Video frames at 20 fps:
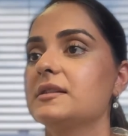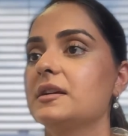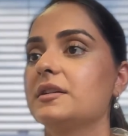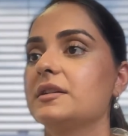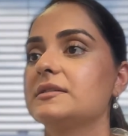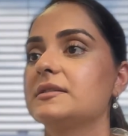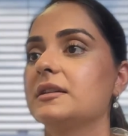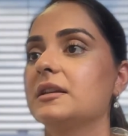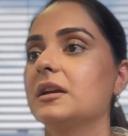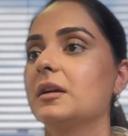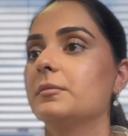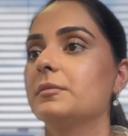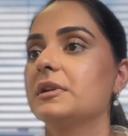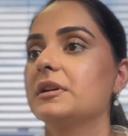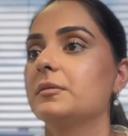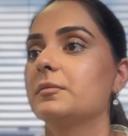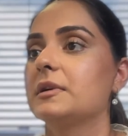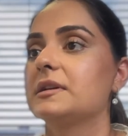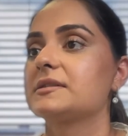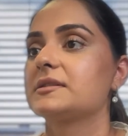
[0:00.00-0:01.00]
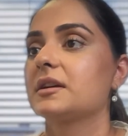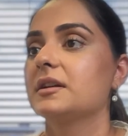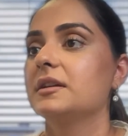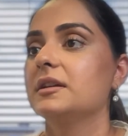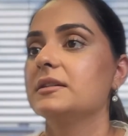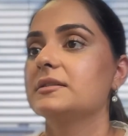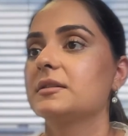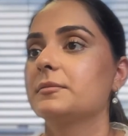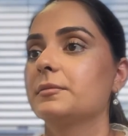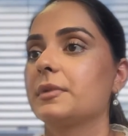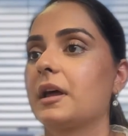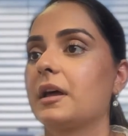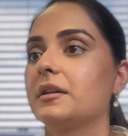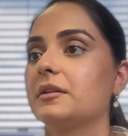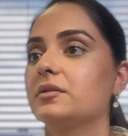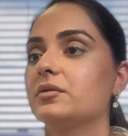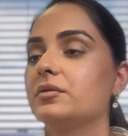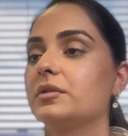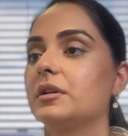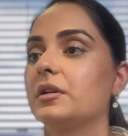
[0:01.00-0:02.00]
I recently completed my studies and
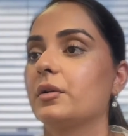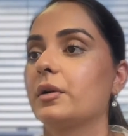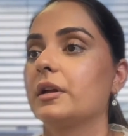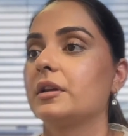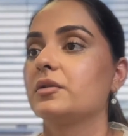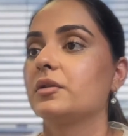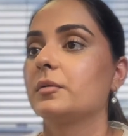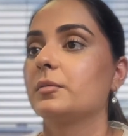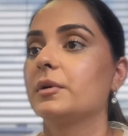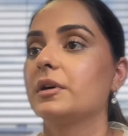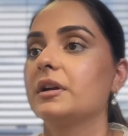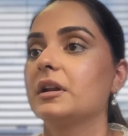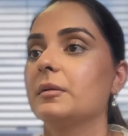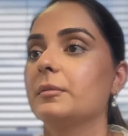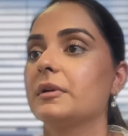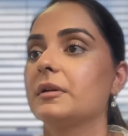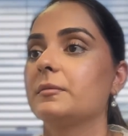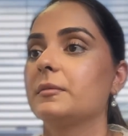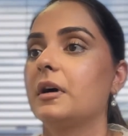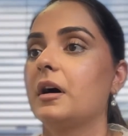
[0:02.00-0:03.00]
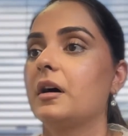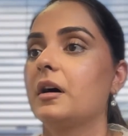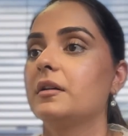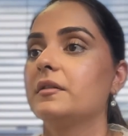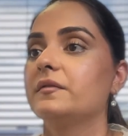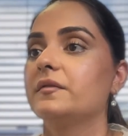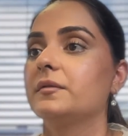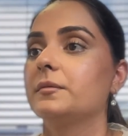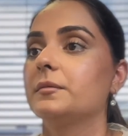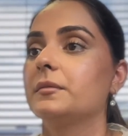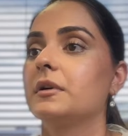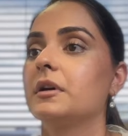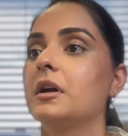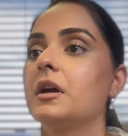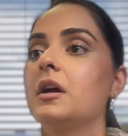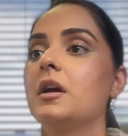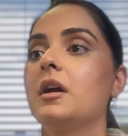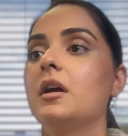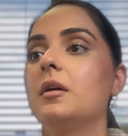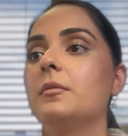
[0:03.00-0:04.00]
planning to relocate to Alberta, but
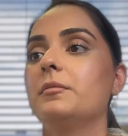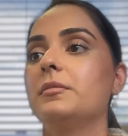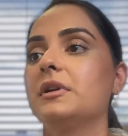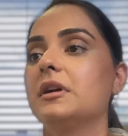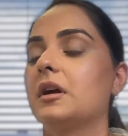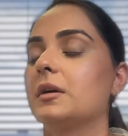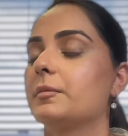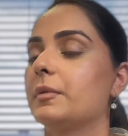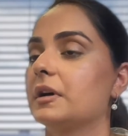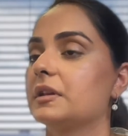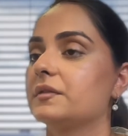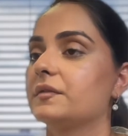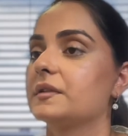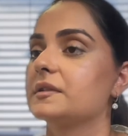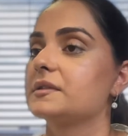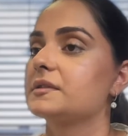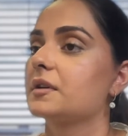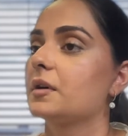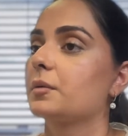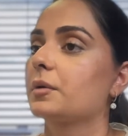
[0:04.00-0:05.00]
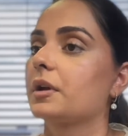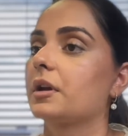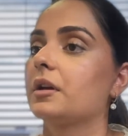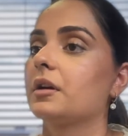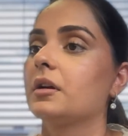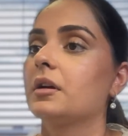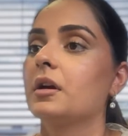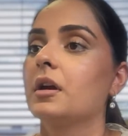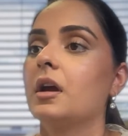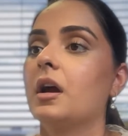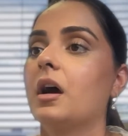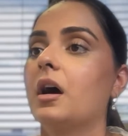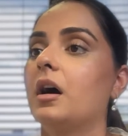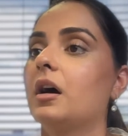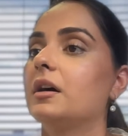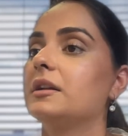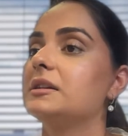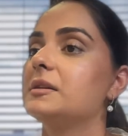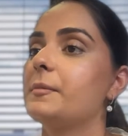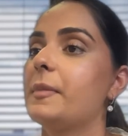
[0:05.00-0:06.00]
PR pathways. Okay.
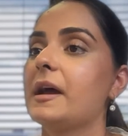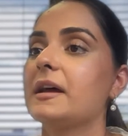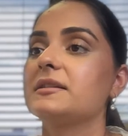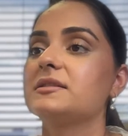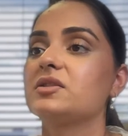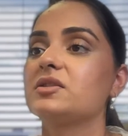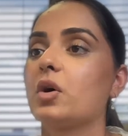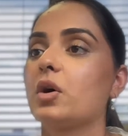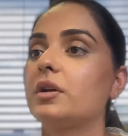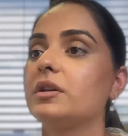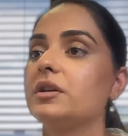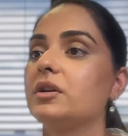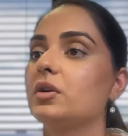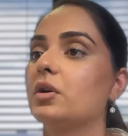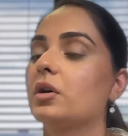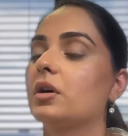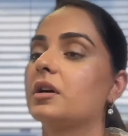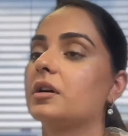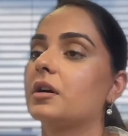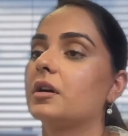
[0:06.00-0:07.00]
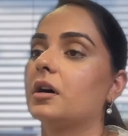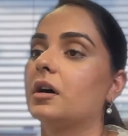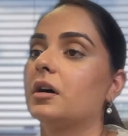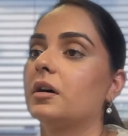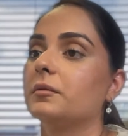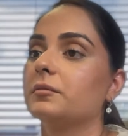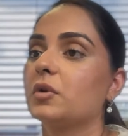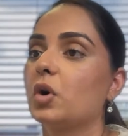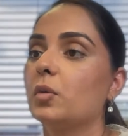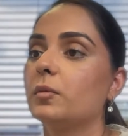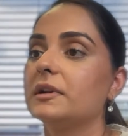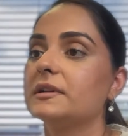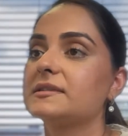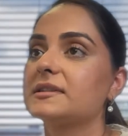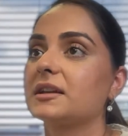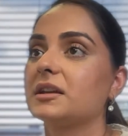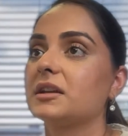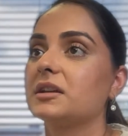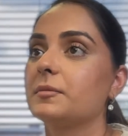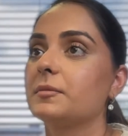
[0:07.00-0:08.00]
Depends on your Komal. It's
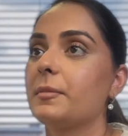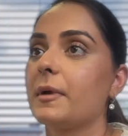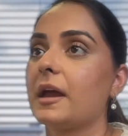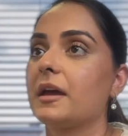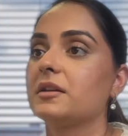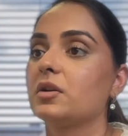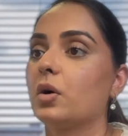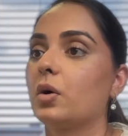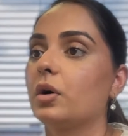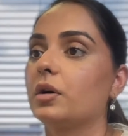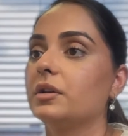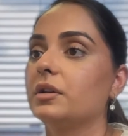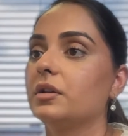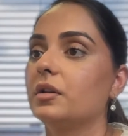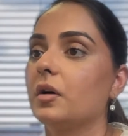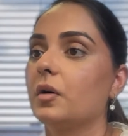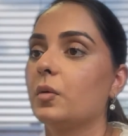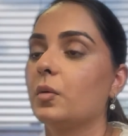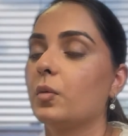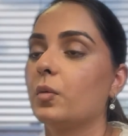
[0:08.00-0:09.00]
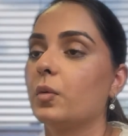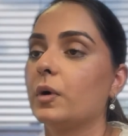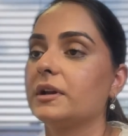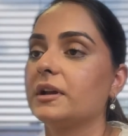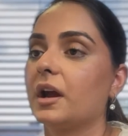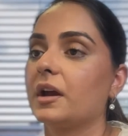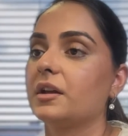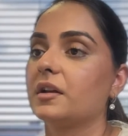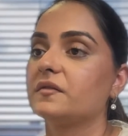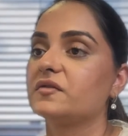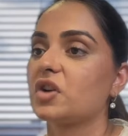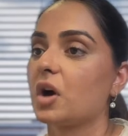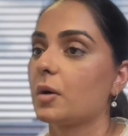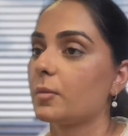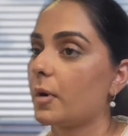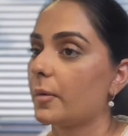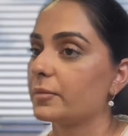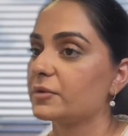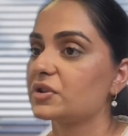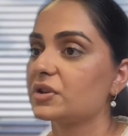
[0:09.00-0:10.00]
going to depend on what kind of job
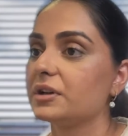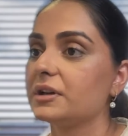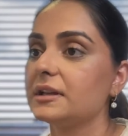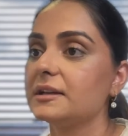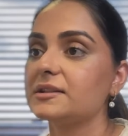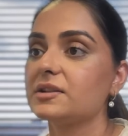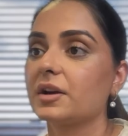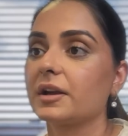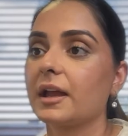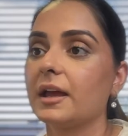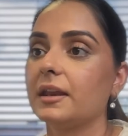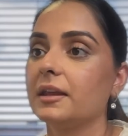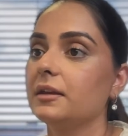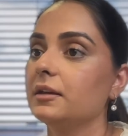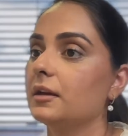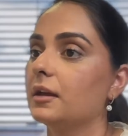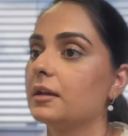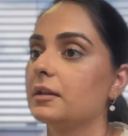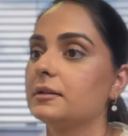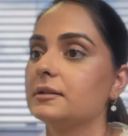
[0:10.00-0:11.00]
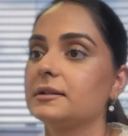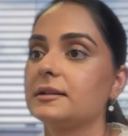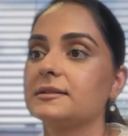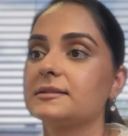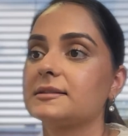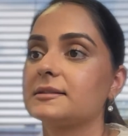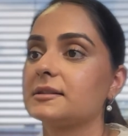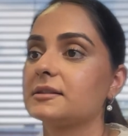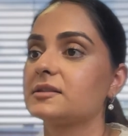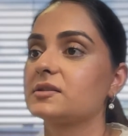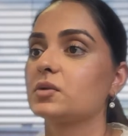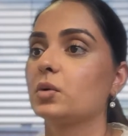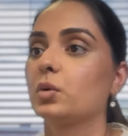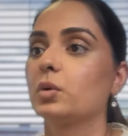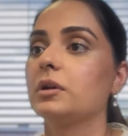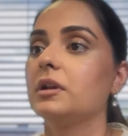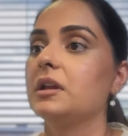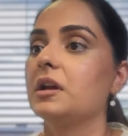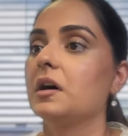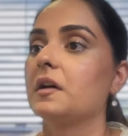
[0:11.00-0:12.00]
opportunities you're getting. It's
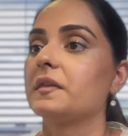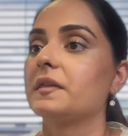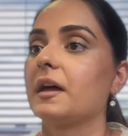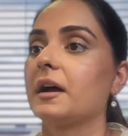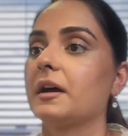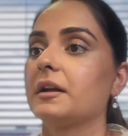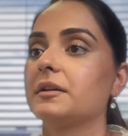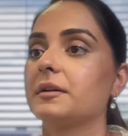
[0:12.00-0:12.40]
solely on that.